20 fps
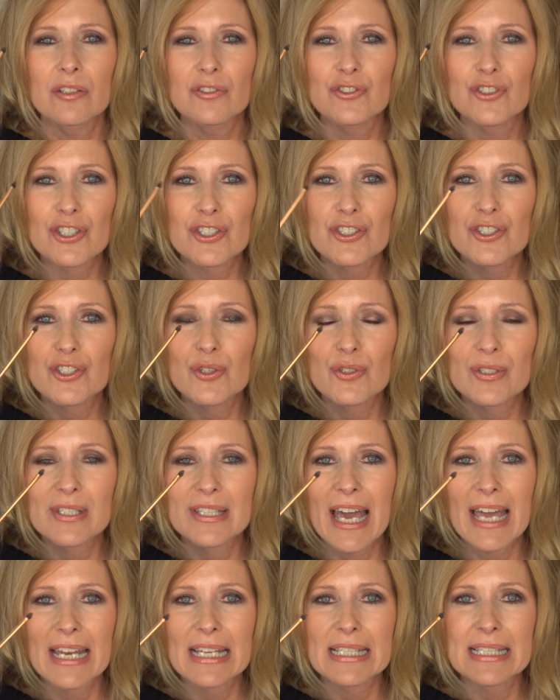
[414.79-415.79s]
Just using
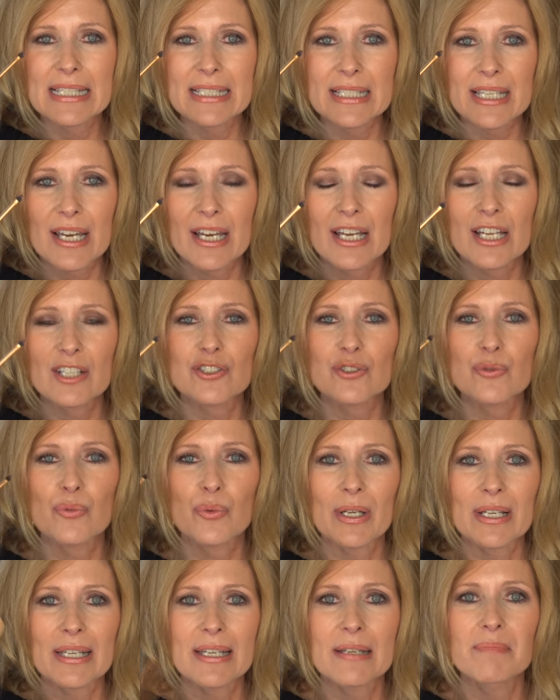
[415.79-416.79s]
that as a touch
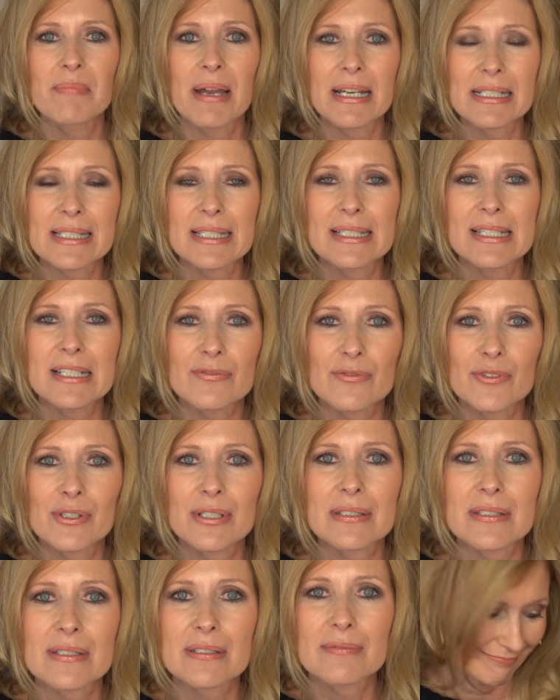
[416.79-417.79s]
really makes a
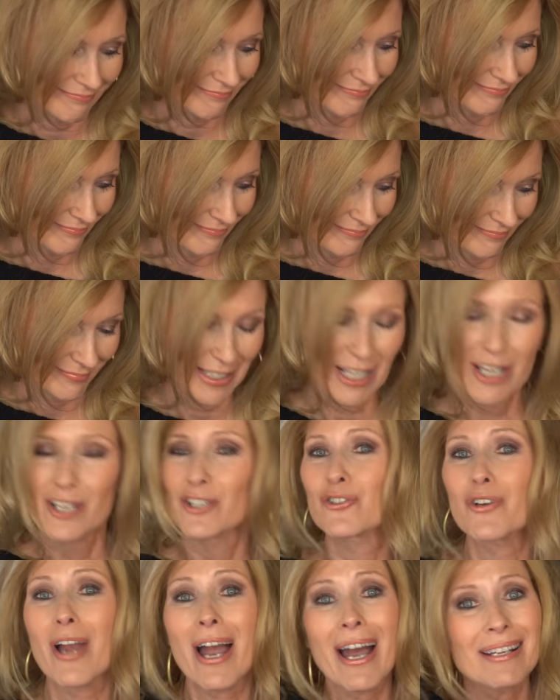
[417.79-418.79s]
difference.
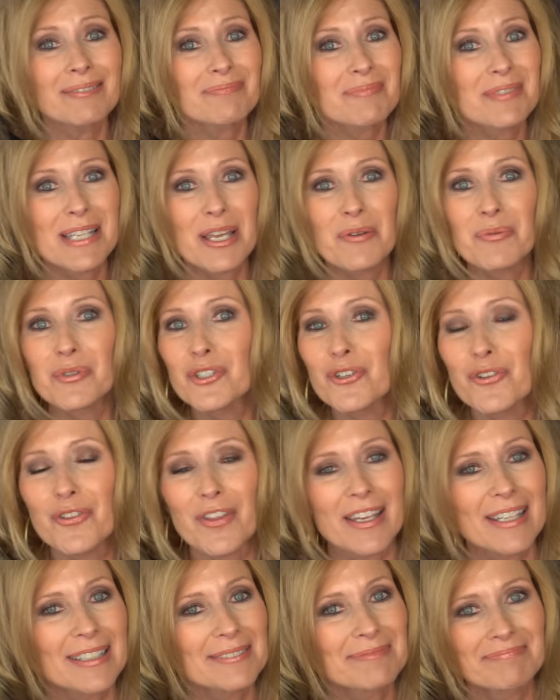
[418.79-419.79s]
Try it, see what you
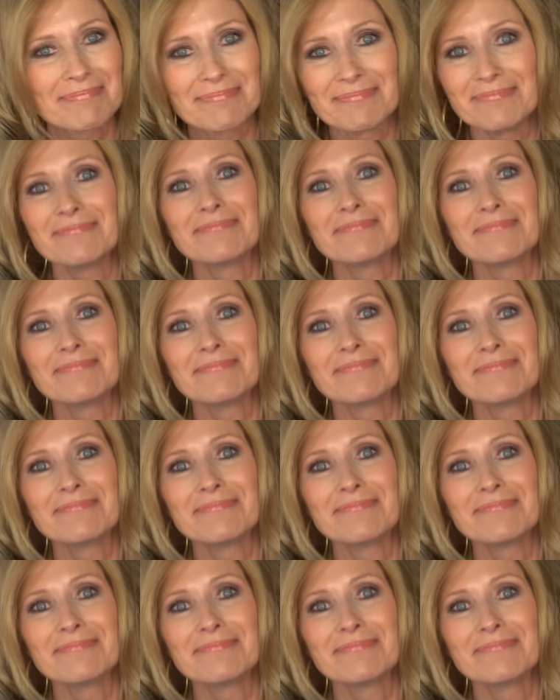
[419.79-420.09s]
think.